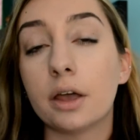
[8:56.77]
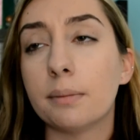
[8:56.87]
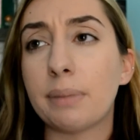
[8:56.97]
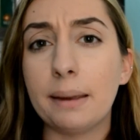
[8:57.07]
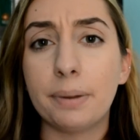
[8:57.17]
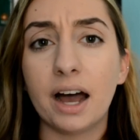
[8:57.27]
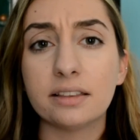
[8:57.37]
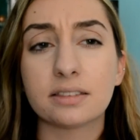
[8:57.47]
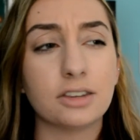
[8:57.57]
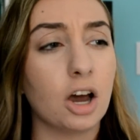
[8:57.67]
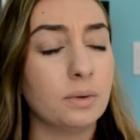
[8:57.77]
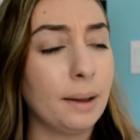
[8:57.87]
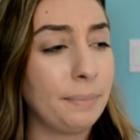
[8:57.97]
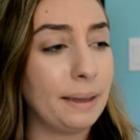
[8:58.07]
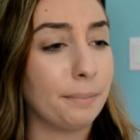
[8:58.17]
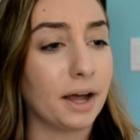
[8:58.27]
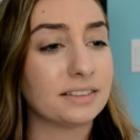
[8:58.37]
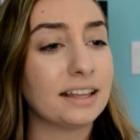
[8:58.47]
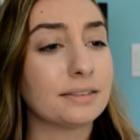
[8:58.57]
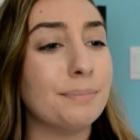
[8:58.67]
paint pots? No, not paint pots.
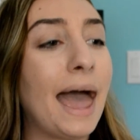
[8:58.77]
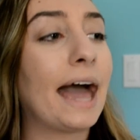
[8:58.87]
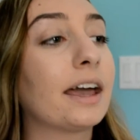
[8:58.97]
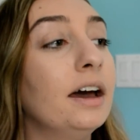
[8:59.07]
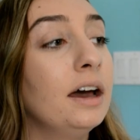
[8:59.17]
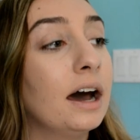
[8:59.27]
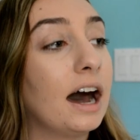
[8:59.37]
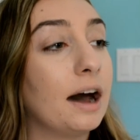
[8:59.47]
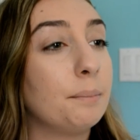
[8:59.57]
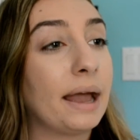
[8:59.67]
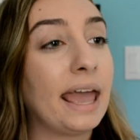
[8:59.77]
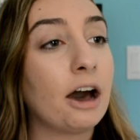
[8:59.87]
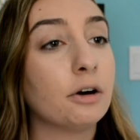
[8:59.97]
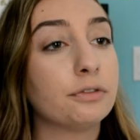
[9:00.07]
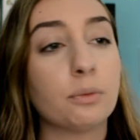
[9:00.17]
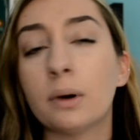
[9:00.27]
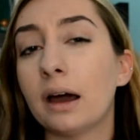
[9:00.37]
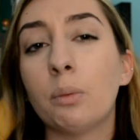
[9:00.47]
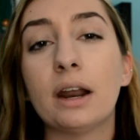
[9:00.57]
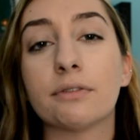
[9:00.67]
That's MAC. Uh, my e.l.f.,
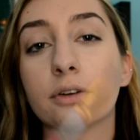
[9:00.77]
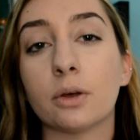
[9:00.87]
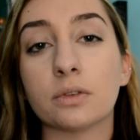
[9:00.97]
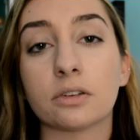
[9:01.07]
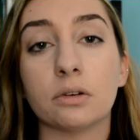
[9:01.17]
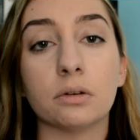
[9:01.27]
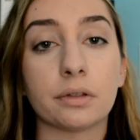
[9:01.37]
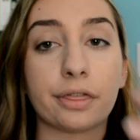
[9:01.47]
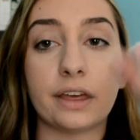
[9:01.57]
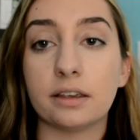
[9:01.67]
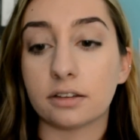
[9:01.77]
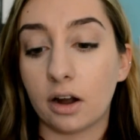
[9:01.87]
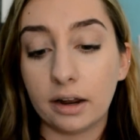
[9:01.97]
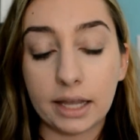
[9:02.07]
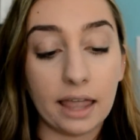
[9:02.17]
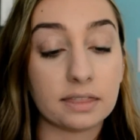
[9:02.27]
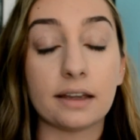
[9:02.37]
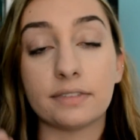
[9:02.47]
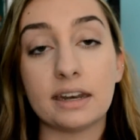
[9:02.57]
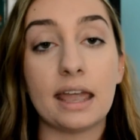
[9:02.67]
wh whatever those little things are. I can't think
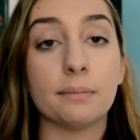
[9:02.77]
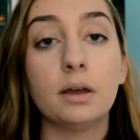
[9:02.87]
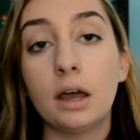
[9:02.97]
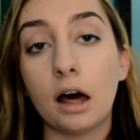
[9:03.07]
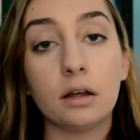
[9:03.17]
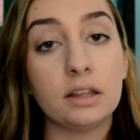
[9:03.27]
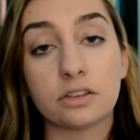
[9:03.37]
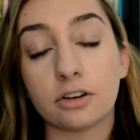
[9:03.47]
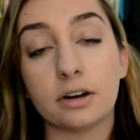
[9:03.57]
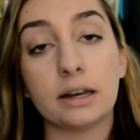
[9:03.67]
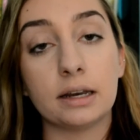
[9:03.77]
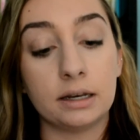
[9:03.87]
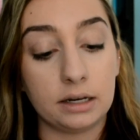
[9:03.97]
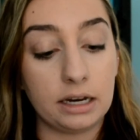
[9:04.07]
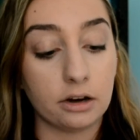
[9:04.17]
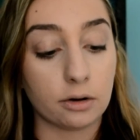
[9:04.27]
of the name. I'll insert it in here,